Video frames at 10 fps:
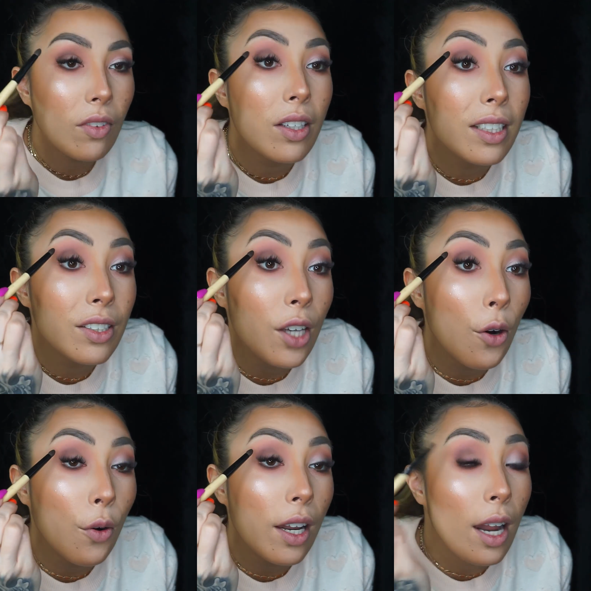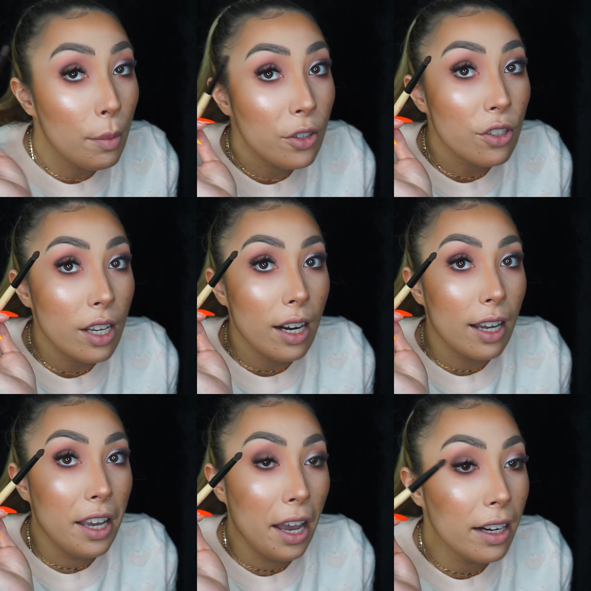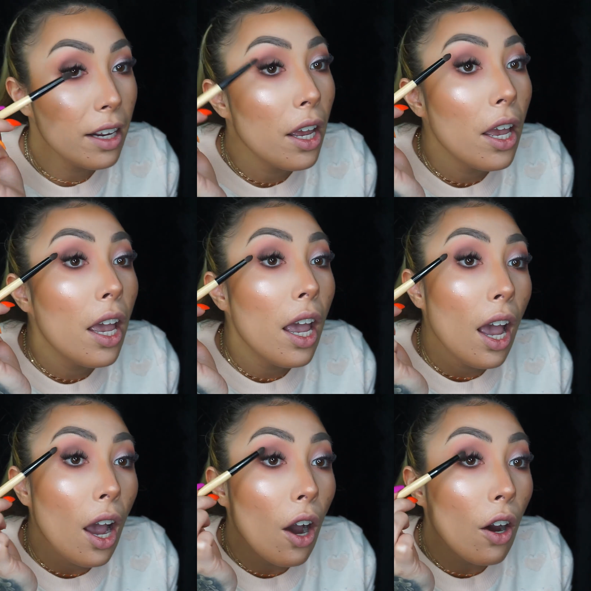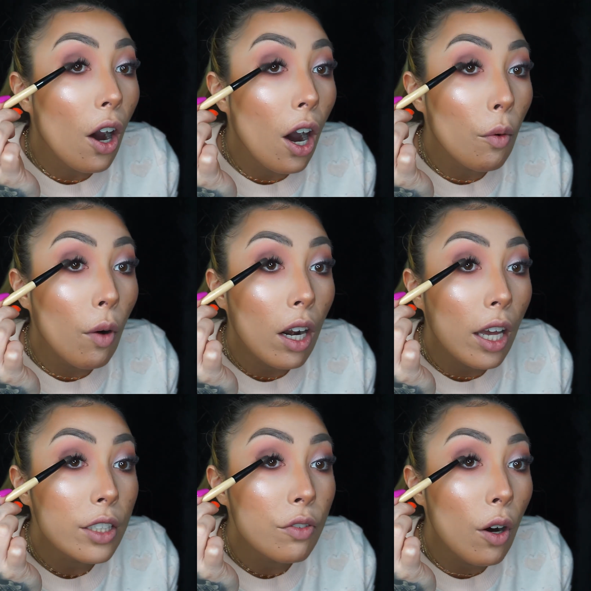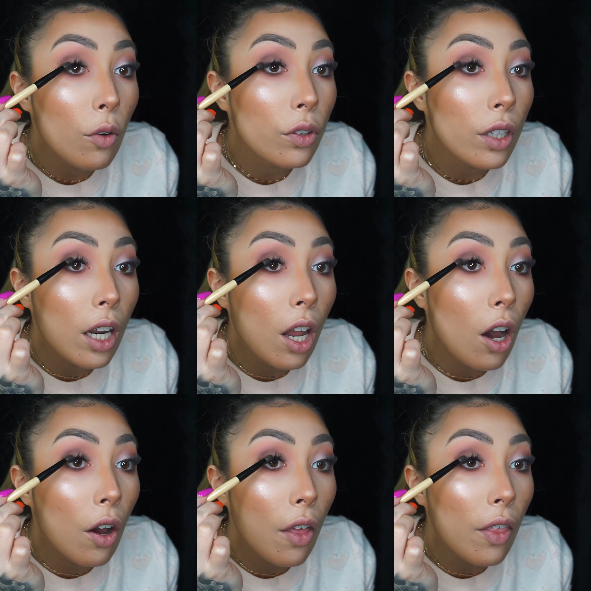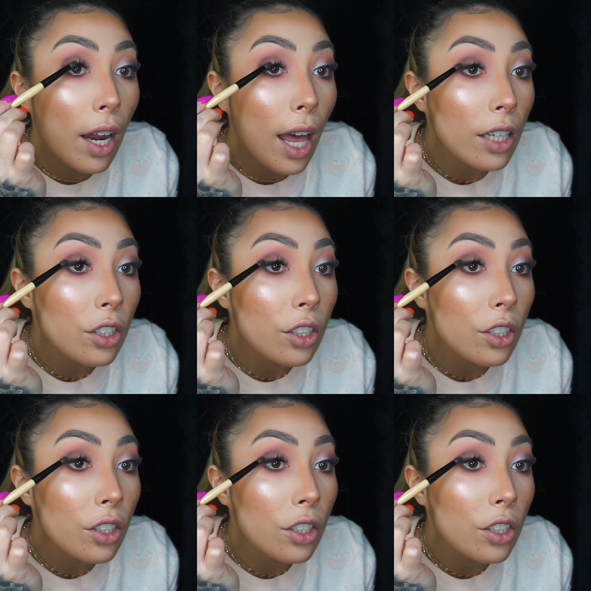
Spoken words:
So let me just say that again. I like to focus it along the lash